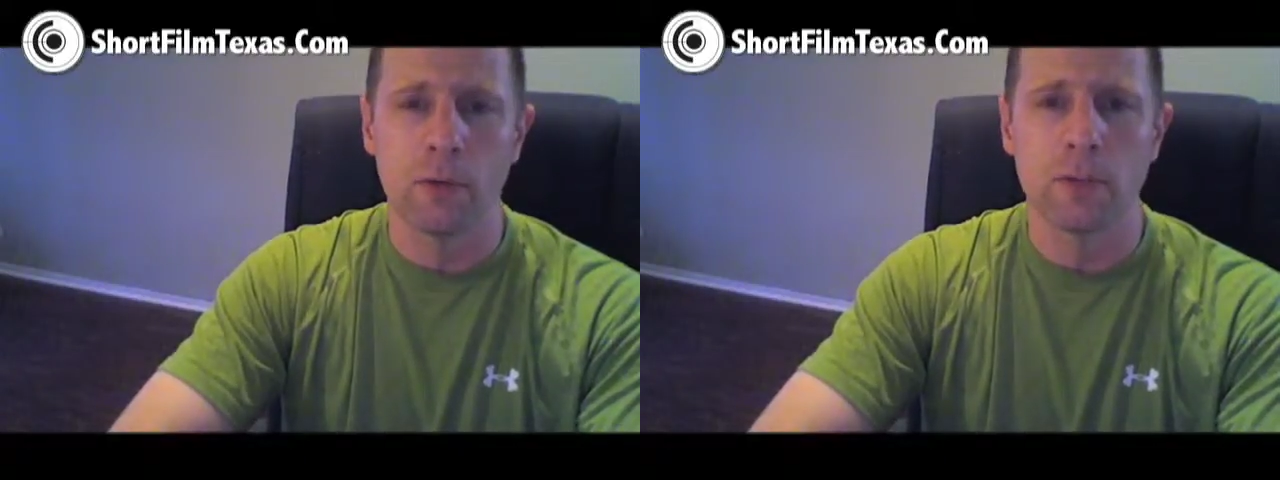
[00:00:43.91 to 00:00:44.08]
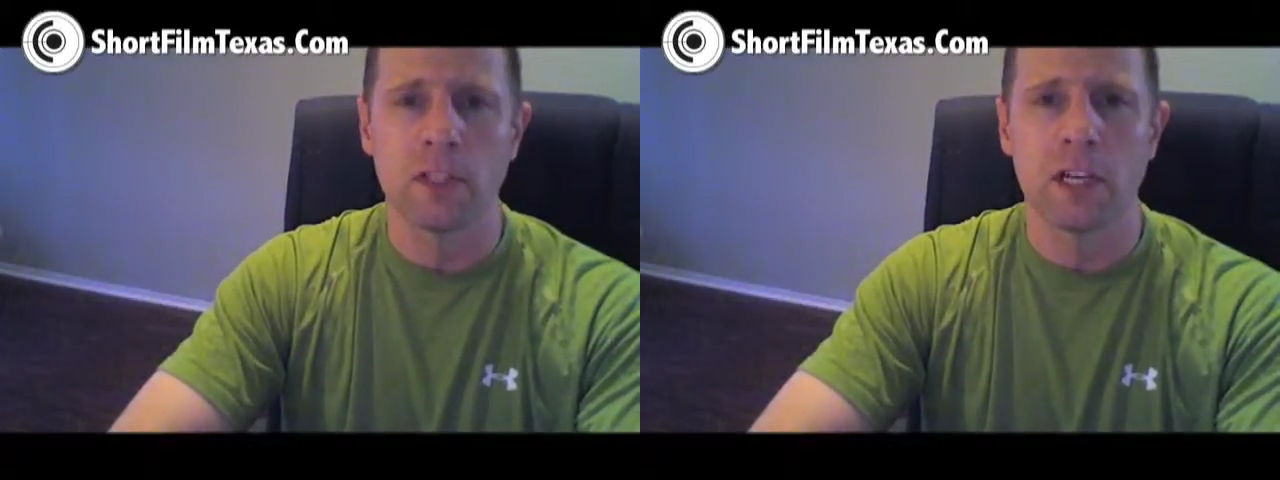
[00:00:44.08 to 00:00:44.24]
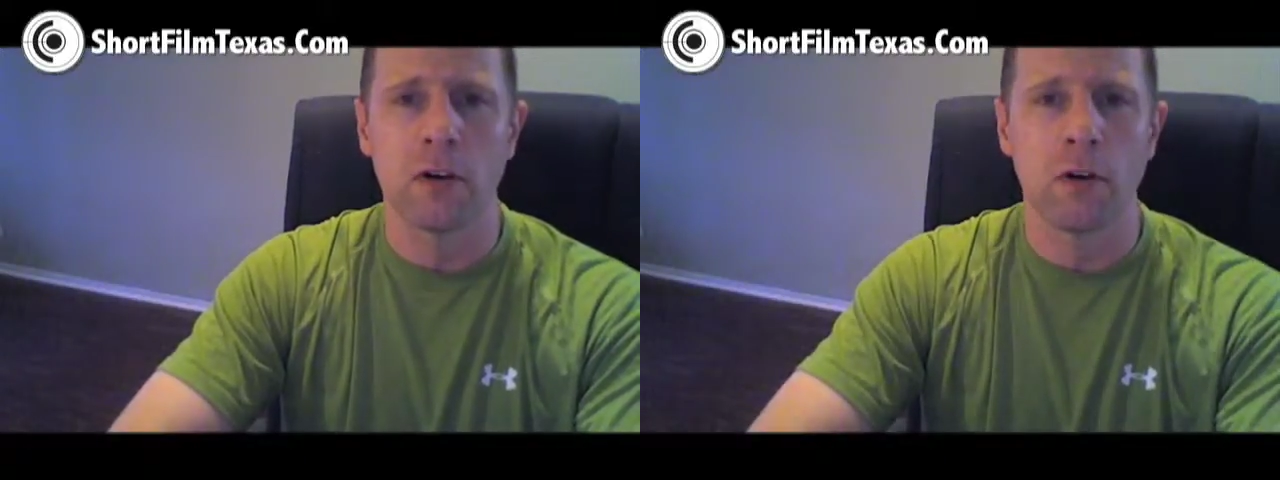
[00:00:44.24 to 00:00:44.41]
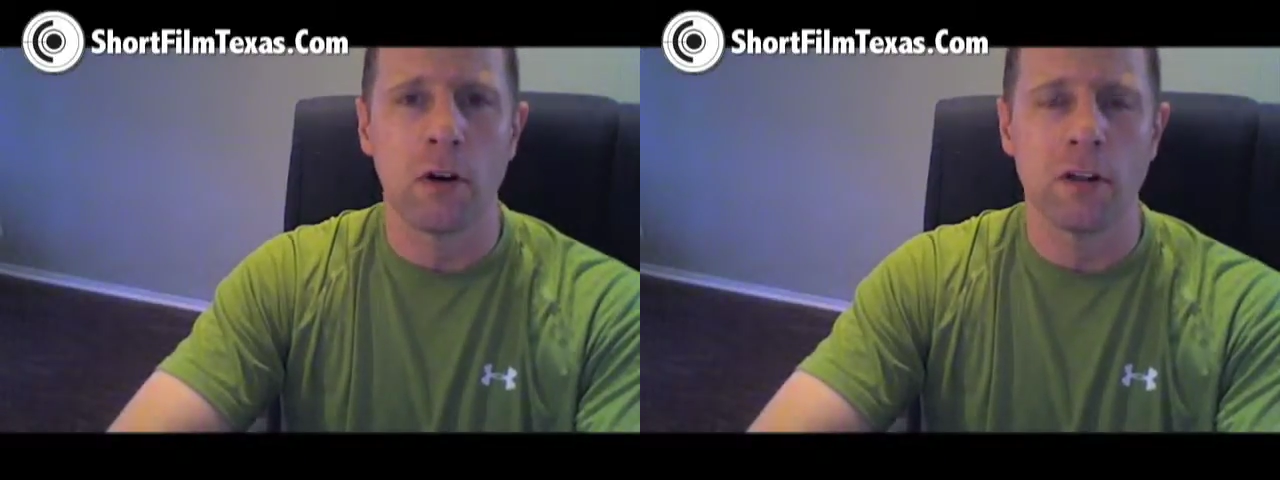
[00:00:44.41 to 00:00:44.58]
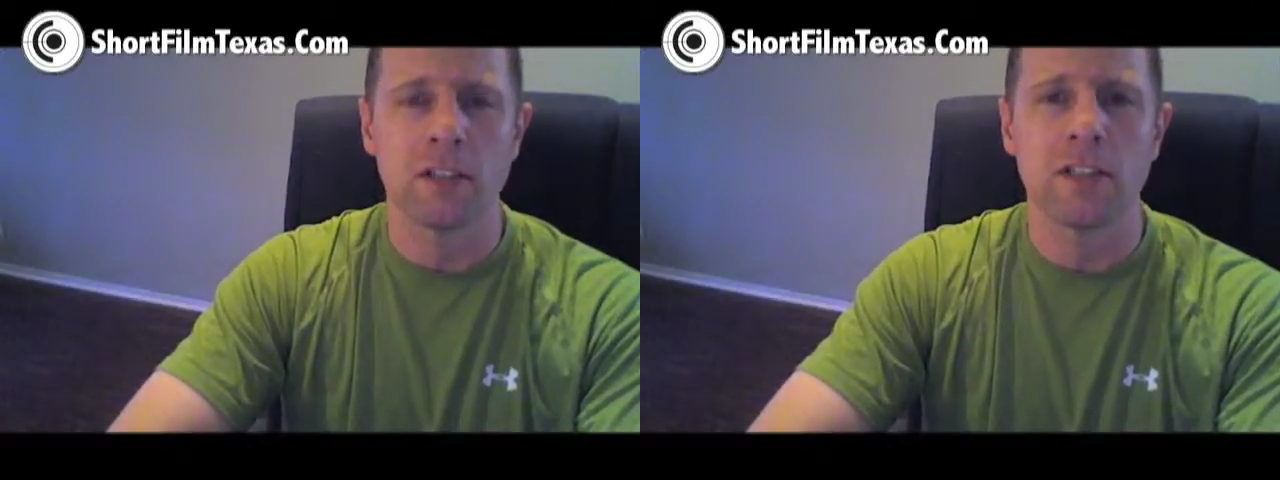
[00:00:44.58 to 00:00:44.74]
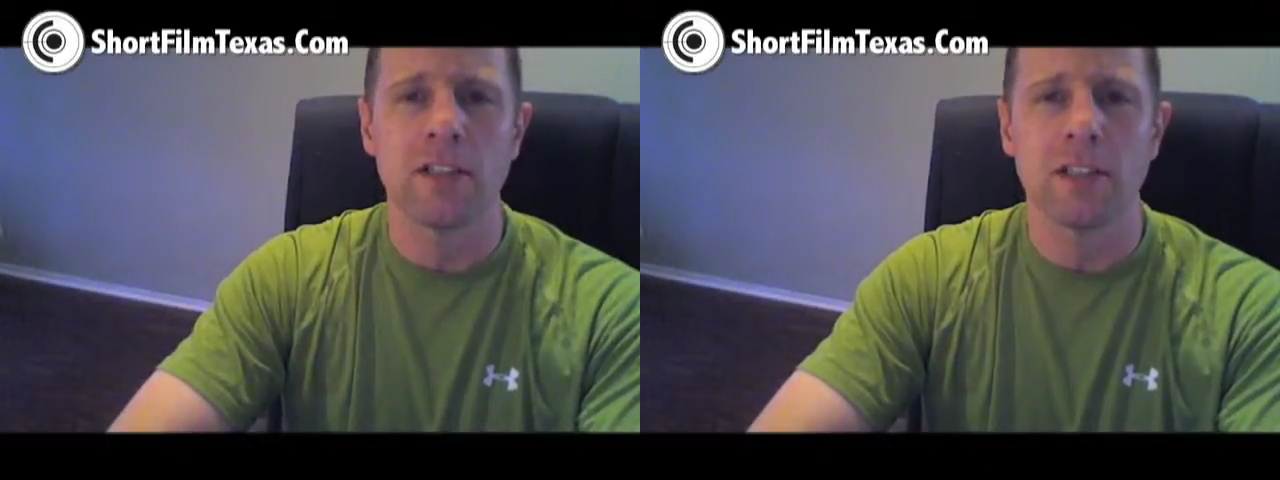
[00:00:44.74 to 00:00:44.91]
when it was here in
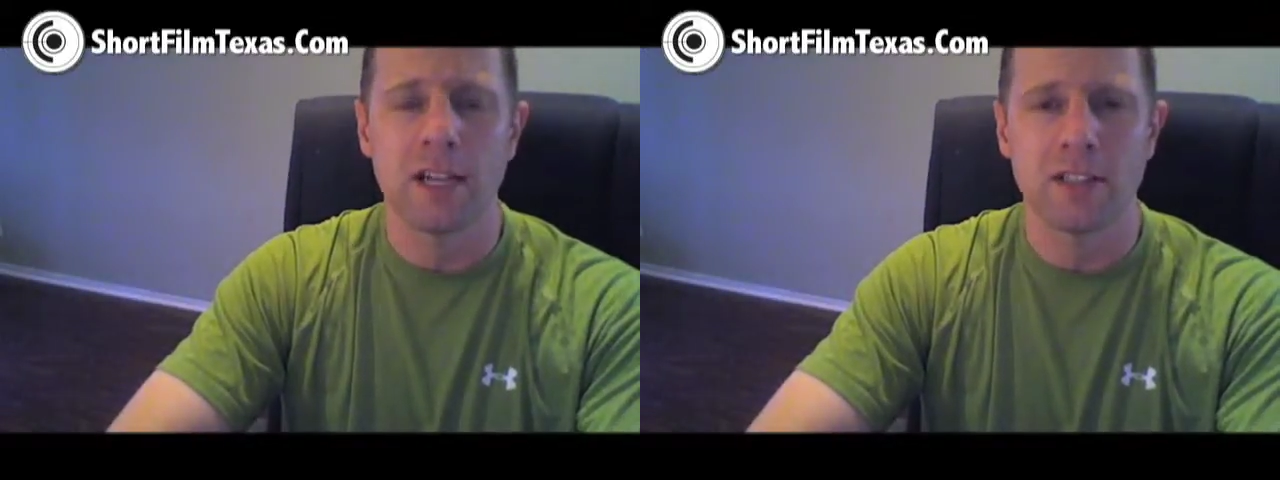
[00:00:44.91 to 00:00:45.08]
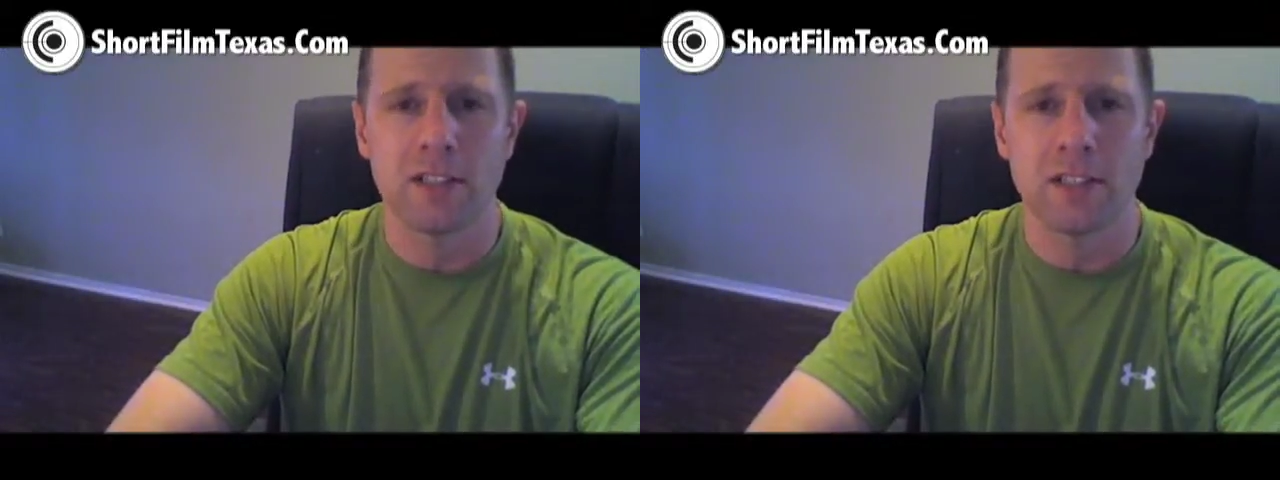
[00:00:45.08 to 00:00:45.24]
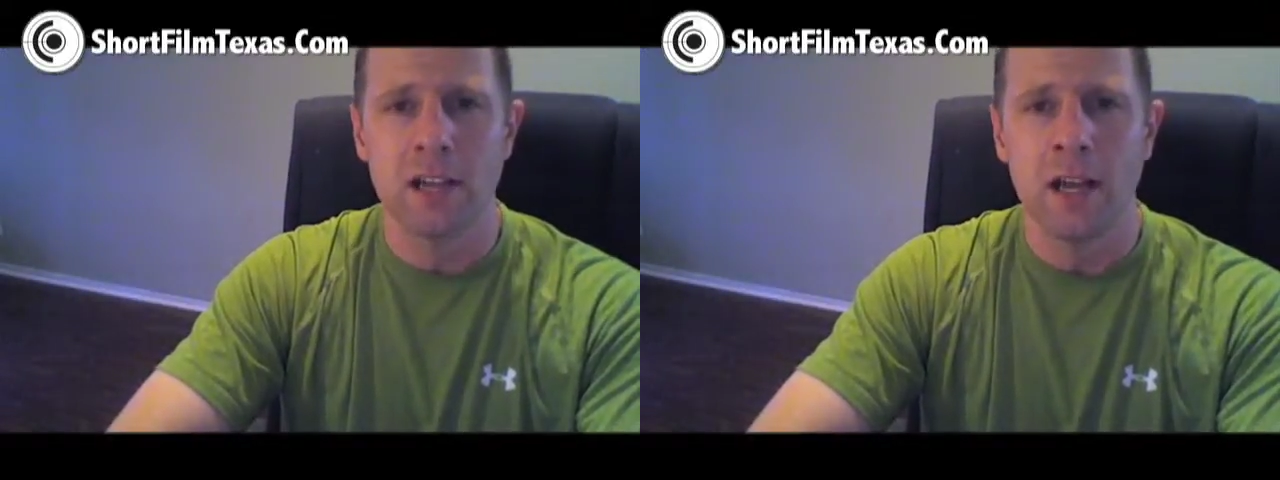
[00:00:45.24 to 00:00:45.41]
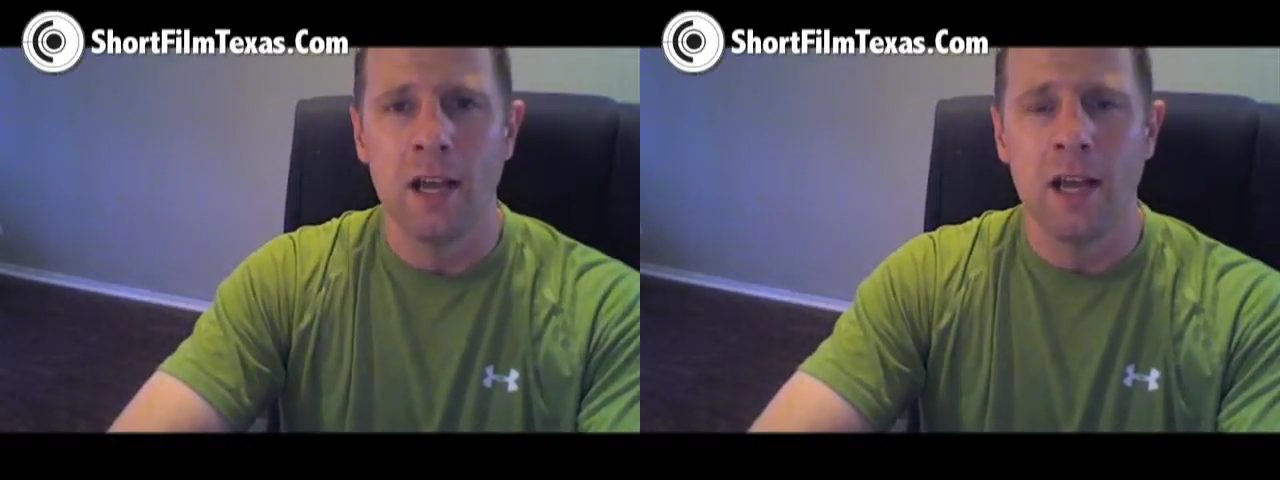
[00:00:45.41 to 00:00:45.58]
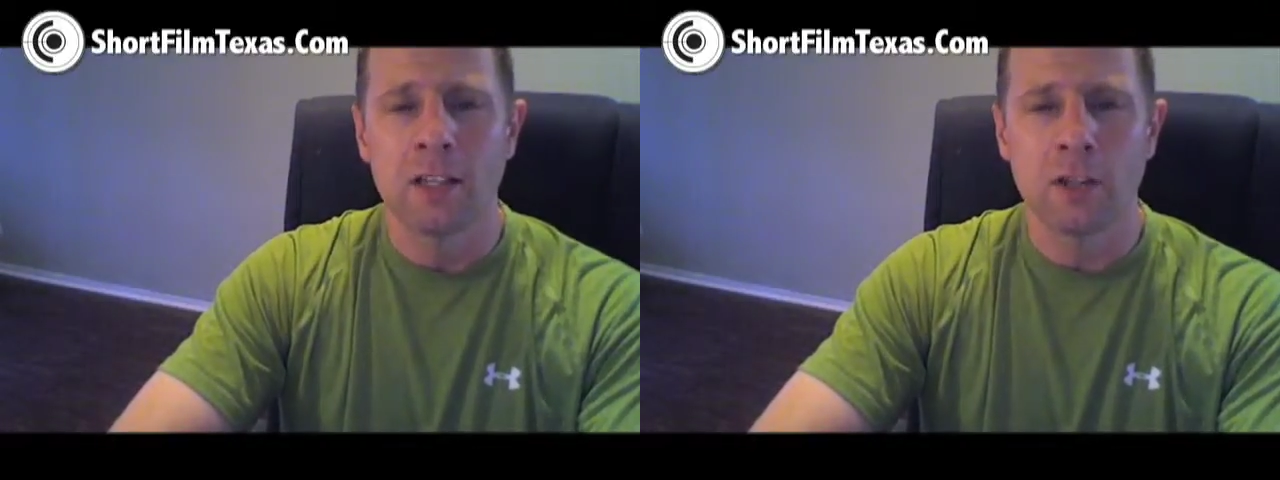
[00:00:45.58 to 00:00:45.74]
Austin, Texas.